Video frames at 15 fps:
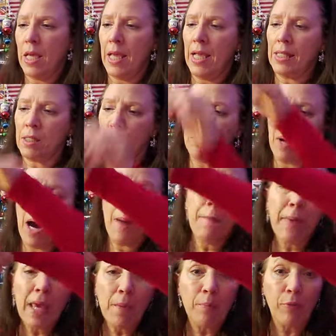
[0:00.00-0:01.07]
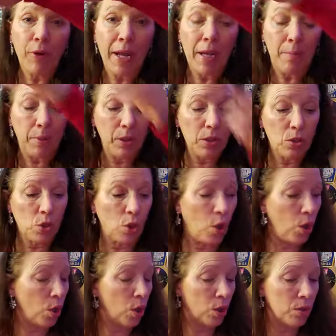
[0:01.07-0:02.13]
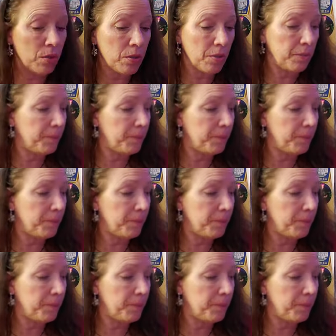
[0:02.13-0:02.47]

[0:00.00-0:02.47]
It's Bombay Bramble, it's called.